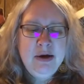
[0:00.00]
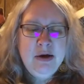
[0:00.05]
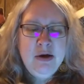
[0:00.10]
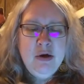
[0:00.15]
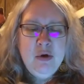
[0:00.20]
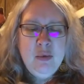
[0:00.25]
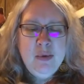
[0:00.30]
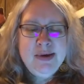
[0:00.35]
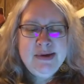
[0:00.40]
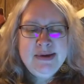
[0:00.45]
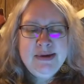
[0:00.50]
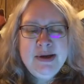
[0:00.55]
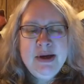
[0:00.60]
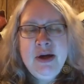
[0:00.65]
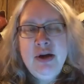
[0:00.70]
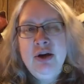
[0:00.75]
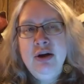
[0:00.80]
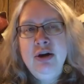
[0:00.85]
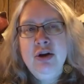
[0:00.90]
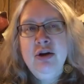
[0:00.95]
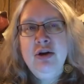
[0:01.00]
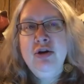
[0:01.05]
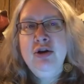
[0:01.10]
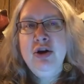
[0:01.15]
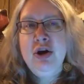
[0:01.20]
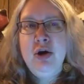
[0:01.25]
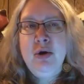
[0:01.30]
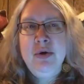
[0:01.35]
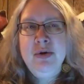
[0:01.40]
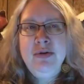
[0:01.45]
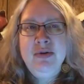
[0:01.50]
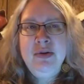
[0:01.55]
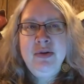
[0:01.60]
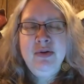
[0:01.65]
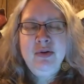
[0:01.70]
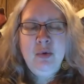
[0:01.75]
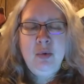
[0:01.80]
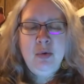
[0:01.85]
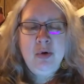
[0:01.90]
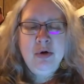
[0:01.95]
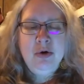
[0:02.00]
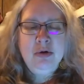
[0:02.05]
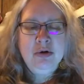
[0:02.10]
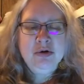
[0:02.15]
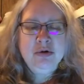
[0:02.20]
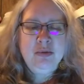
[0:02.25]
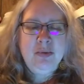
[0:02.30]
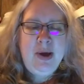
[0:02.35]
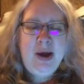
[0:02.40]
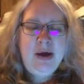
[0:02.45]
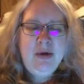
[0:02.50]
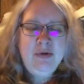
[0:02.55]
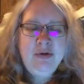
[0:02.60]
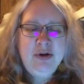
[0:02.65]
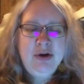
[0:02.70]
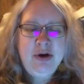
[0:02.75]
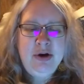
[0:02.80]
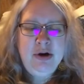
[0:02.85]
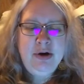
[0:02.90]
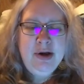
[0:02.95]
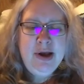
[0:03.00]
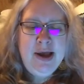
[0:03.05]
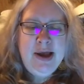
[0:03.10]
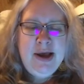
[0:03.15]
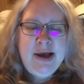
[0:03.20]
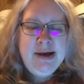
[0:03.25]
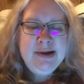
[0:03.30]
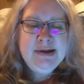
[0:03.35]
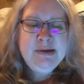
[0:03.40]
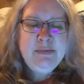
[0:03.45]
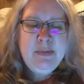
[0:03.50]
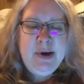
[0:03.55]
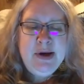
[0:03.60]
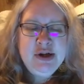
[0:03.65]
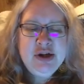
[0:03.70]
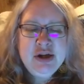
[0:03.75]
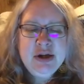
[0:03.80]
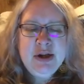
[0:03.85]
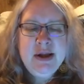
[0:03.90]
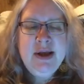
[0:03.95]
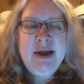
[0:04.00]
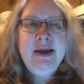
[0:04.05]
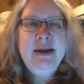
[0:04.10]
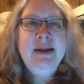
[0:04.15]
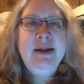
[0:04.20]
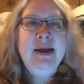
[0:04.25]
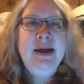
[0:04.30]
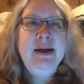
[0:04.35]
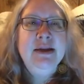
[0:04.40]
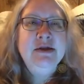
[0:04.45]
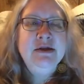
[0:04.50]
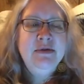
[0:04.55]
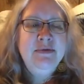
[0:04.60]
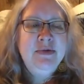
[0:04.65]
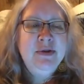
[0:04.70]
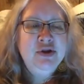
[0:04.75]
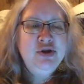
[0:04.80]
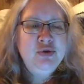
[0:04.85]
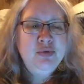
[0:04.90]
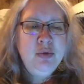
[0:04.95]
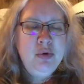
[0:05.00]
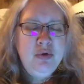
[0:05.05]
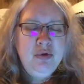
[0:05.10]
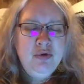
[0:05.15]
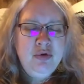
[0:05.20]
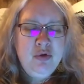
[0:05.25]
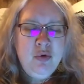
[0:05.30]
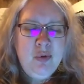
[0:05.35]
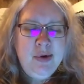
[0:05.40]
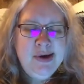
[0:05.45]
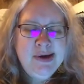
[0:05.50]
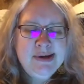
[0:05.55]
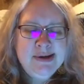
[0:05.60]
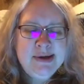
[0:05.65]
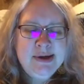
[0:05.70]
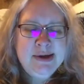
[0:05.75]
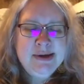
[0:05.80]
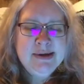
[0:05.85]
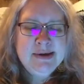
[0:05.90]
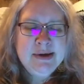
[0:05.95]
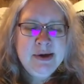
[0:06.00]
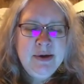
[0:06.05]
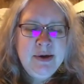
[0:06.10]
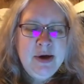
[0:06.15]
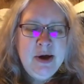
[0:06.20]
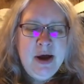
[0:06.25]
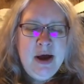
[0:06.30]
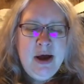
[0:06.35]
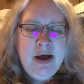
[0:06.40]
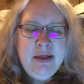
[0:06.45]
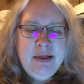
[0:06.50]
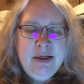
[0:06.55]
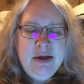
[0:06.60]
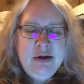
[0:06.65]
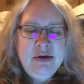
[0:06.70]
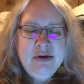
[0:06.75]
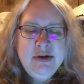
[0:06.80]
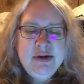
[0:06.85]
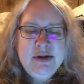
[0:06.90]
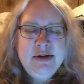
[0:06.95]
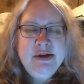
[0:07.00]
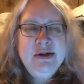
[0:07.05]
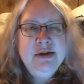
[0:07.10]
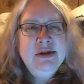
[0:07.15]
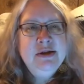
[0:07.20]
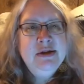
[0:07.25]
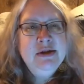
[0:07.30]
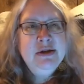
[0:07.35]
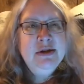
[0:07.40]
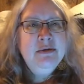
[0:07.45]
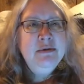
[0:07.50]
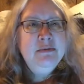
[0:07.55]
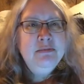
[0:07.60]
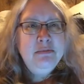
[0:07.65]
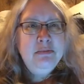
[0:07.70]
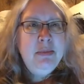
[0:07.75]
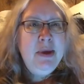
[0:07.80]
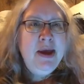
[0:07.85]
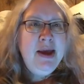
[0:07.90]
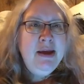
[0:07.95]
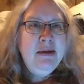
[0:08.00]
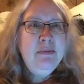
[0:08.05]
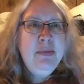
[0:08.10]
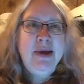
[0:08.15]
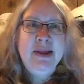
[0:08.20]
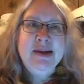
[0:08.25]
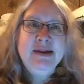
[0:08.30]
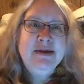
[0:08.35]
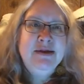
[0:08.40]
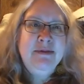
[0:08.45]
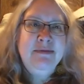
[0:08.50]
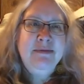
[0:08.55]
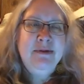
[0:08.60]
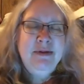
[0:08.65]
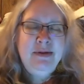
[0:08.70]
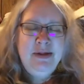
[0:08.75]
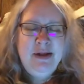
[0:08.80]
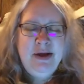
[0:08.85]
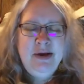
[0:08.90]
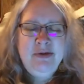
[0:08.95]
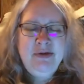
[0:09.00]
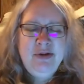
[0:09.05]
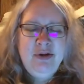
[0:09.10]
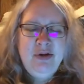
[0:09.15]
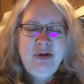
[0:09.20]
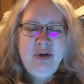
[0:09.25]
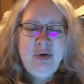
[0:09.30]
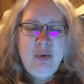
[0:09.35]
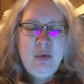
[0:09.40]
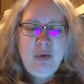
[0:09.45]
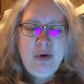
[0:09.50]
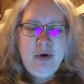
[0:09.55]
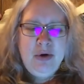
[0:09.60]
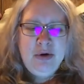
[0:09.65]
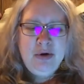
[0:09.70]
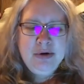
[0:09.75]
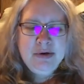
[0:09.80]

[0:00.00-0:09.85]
We see her noticing the world around her especially the individual noises that are made by the different things in her world.